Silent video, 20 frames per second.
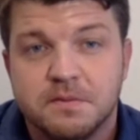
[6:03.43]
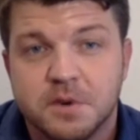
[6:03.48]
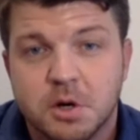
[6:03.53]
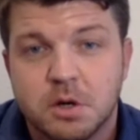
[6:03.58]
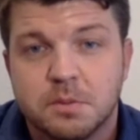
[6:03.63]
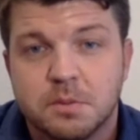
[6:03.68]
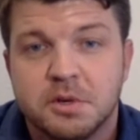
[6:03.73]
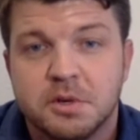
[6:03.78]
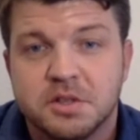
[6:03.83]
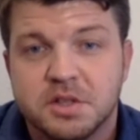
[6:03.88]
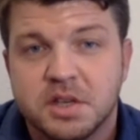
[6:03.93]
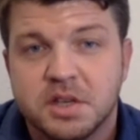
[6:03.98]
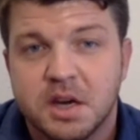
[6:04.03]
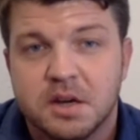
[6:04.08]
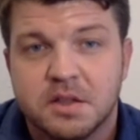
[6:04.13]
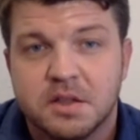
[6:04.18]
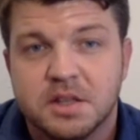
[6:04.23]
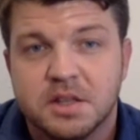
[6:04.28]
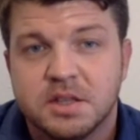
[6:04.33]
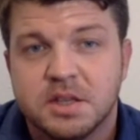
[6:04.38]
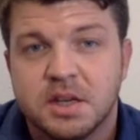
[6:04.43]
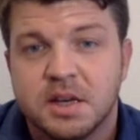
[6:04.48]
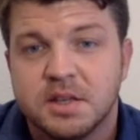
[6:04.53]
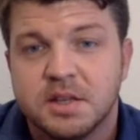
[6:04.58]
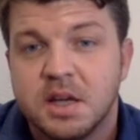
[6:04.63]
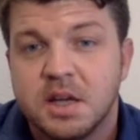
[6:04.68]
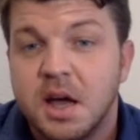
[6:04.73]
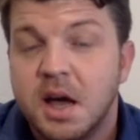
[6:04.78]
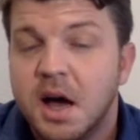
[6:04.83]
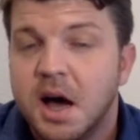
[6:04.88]
a verbal tick that
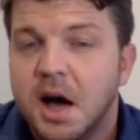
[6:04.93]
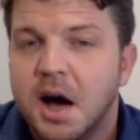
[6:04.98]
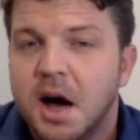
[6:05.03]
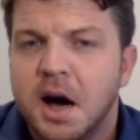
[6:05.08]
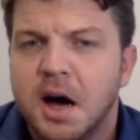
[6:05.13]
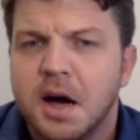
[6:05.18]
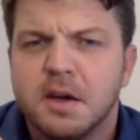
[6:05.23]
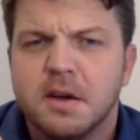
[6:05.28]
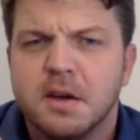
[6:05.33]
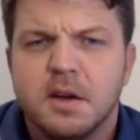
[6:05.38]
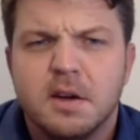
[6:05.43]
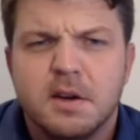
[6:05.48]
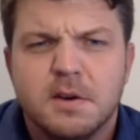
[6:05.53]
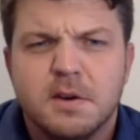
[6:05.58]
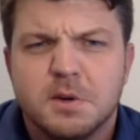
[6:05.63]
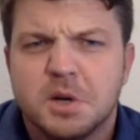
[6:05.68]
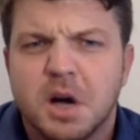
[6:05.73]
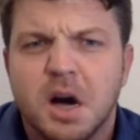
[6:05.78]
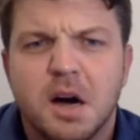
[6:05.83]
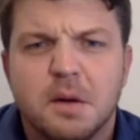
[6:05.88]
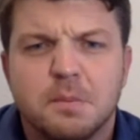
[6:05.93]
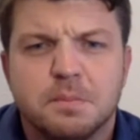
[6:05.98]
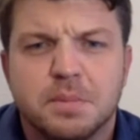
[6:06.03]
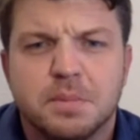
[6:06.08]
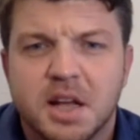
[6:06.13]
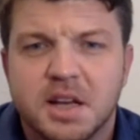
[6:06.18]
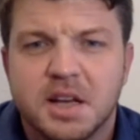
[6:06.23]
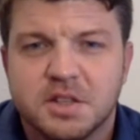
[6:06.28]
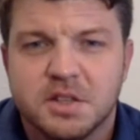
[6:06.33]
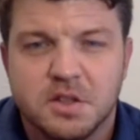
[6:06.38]
says, I, God
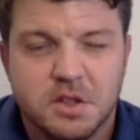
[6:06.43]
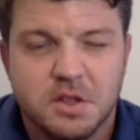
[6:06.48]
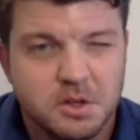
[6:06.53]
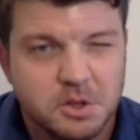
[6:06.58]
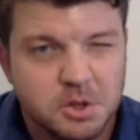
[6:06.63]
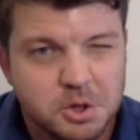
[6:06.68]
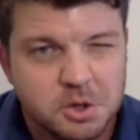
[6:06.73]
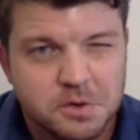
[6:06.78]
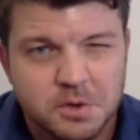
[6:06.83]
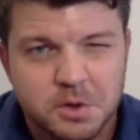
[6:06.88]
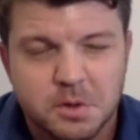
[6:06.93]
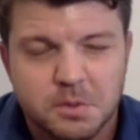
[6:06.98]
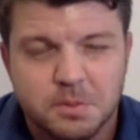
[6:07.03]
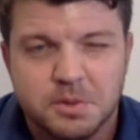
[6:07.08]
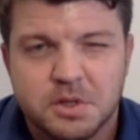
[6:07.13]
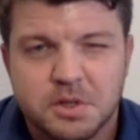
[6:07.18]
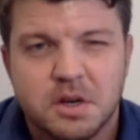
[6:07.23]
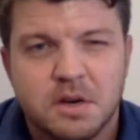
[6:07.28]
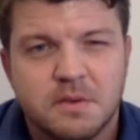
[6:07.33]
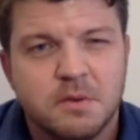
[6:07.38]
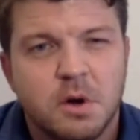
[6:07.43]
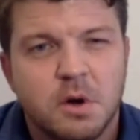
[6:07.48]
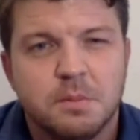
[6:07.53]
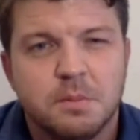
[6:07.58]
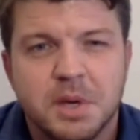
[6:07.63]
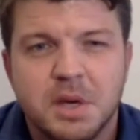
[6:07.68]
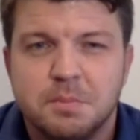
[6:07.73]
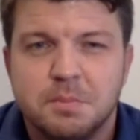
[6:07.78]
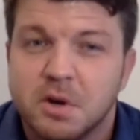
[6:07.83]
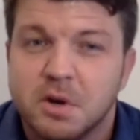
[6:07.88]
bless the troops of
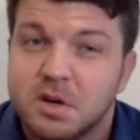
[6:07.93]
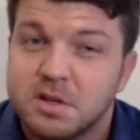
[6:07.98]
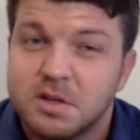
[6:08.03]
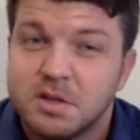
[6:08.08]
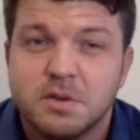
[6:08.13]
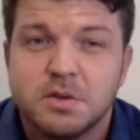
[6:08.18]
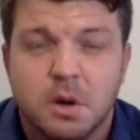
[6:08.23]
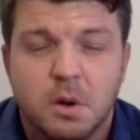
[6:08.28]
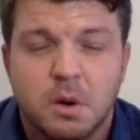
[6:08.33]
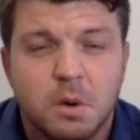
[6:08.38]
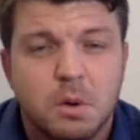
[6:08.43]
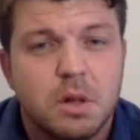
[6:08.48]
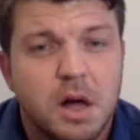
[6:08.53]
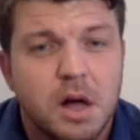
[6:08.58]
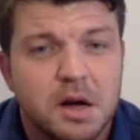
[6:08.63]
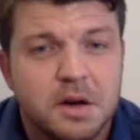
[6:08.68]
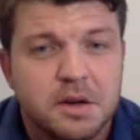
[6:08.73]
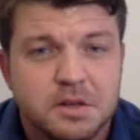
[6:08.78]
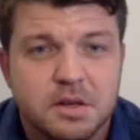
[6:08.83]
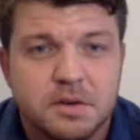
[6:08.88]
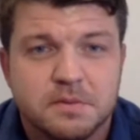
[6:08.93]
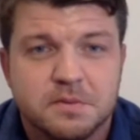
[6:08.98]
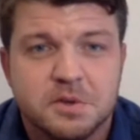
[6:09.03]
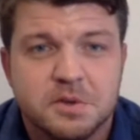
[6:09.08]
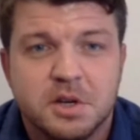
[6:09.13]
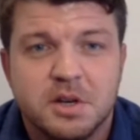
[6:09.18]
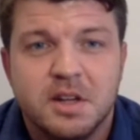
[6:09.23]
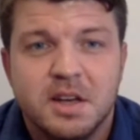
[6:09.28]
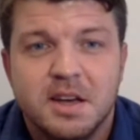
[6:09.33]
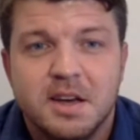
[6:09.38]
all people, because there's a whole lot of
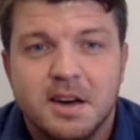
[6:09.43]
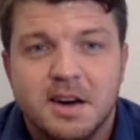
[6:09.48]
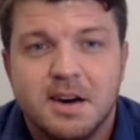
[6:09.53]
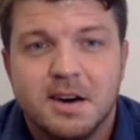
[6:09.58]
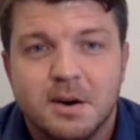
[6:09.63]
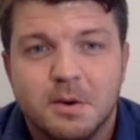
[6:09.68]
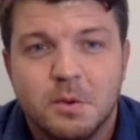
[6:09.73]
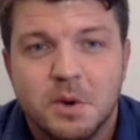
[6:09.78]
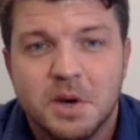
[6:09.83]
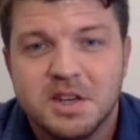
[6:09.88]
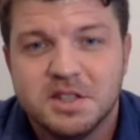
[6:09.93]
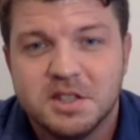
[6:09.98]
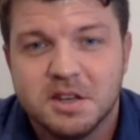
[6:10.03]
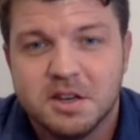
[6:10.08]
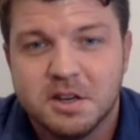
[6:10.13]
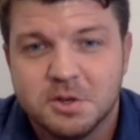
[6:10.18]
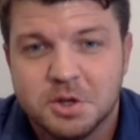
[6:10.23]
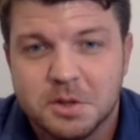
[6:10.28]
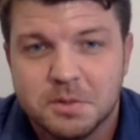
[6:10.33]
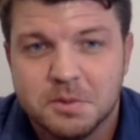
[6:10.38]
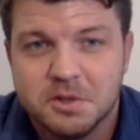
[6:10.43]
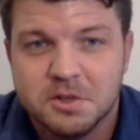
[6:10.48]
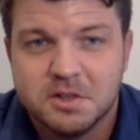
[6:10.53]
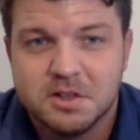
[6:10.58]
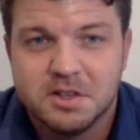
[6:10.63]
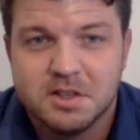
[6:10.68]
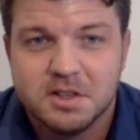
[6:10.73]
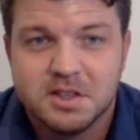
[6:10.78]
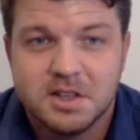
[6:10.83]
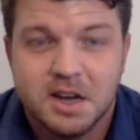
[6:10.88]
different uh, ways to contribute
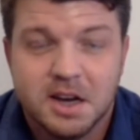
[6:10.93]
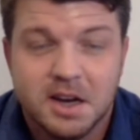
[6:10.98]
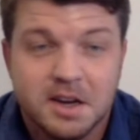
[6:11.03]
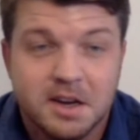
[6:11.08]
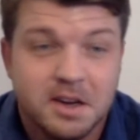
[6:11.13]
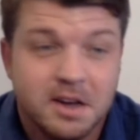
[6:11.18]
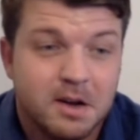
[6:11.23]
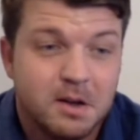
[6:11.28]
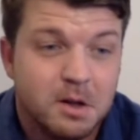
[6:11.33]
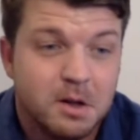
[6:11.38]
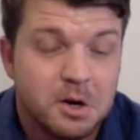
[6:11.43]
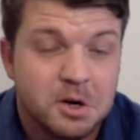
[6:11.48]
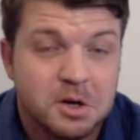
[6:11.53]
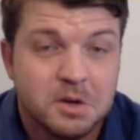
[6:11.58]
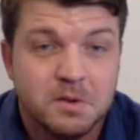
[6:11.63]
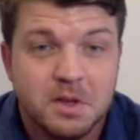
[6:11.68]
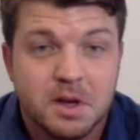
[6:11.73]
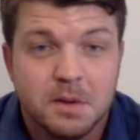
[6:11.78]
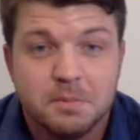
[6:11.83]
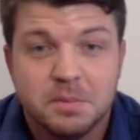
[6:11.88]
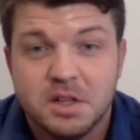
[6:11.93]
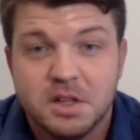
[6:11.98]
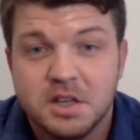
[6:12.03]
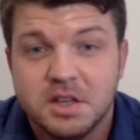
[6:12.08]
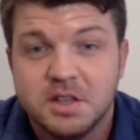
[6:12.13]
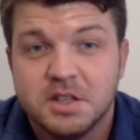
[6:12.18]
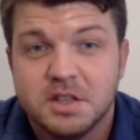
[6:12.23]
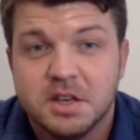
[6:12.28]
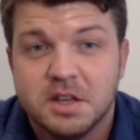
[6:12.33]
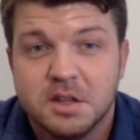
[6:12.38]
to society. And I'll argue that
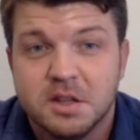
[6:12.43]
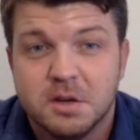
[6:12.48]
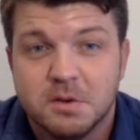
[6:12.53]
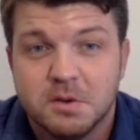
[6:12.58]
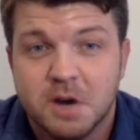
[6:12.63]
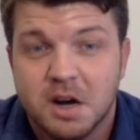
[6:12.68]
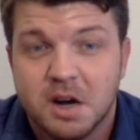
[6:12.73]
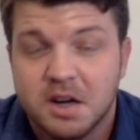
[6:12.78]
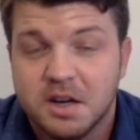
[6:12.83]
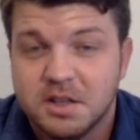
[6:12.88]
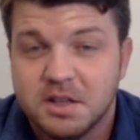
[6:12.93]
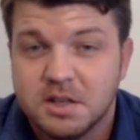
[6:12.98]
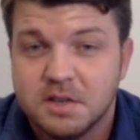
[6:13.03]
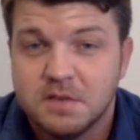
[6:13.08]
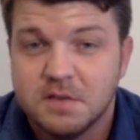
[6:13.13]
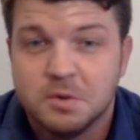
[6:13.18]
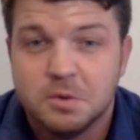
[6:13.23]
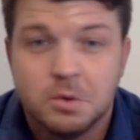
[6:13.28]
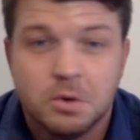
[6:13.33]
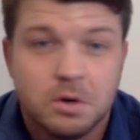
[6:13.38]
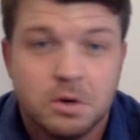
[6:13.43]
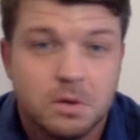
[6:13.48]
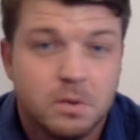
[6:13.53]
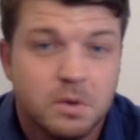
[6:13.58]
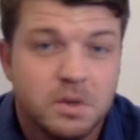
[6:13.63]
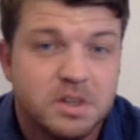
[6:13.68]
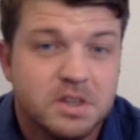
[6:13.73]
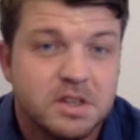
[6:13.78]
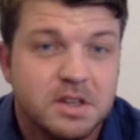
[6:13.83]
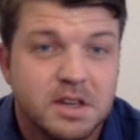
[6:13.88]
policing the Iraqi Civil War
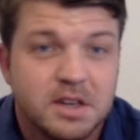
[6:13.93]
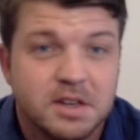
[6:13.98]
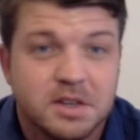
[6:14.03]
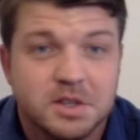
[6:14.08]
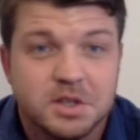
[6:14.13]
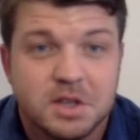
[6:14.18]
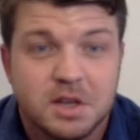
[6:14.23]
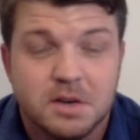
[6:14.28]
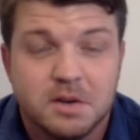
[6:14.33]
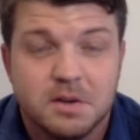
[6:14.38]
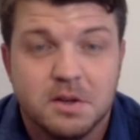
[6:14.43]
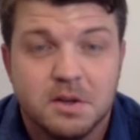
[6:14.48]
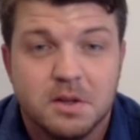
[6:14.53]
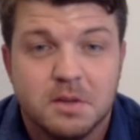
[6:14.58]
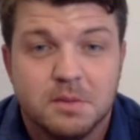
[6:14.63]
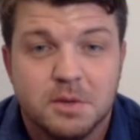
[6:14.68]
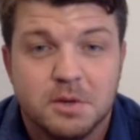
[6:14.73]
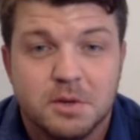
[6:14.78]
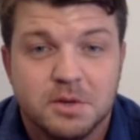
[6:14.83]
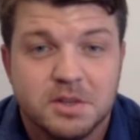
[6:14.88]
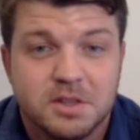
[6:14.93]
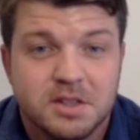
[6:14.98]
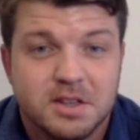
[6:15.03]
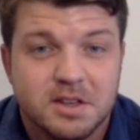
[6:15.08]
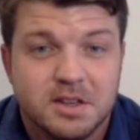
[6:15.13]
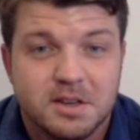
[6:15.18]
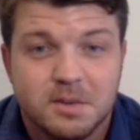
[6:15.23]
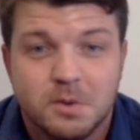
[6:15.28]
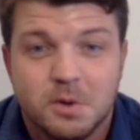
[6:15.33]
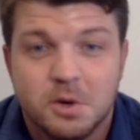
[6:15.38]
wasn't necessarily the most
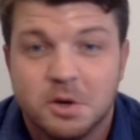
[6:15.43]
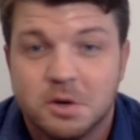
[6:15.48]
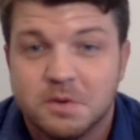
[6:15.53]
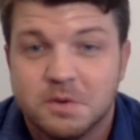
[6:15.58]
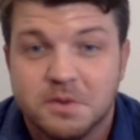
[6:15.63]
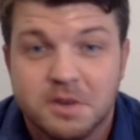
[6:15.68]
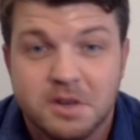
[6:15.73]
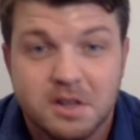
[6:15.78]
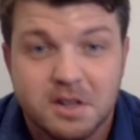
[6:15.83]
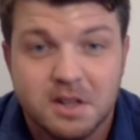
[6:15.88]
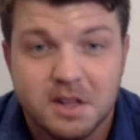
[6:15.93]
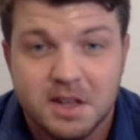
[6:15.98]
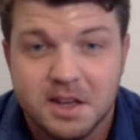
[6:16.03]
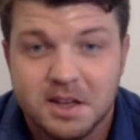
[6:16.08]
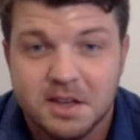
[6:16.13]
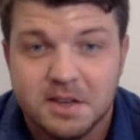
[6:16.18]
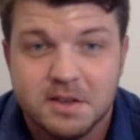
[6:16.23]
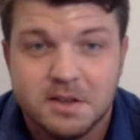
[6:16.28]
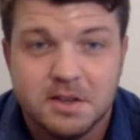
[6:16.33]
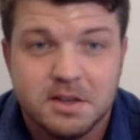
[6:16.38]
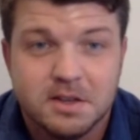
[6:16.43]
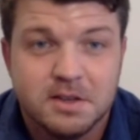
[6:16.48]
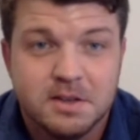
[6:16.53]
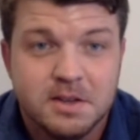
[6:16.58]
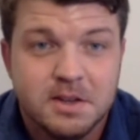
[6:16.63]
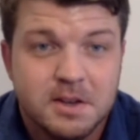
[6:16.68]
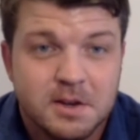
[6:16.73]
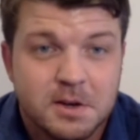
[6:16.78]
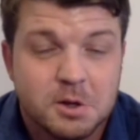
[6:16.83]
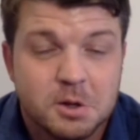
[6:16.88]
uh, wonderful and uh,
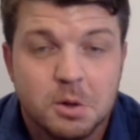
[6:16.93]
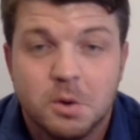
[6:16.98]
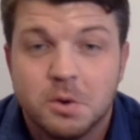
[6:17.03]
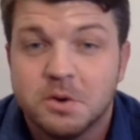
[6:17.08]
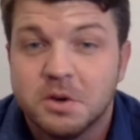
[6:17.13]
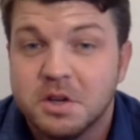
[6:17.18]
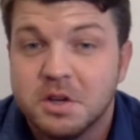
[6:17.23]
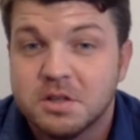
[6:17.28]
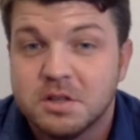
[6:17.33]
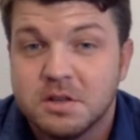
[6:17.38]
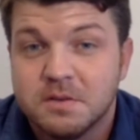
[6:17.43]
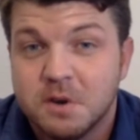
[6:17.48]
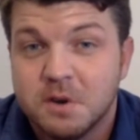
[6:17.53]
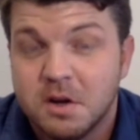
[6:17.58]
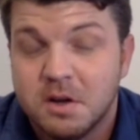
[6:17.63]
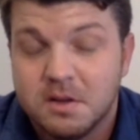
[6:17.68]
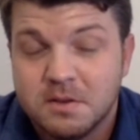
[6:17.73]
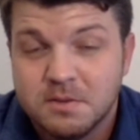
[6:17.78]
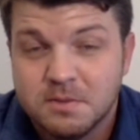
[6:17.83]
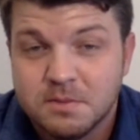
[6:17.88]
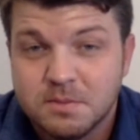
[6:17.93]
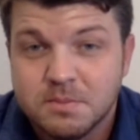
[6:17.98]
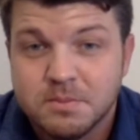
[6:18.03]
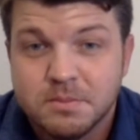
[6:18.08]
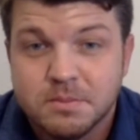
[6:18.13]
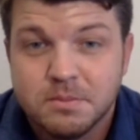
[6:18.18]
glorious of all.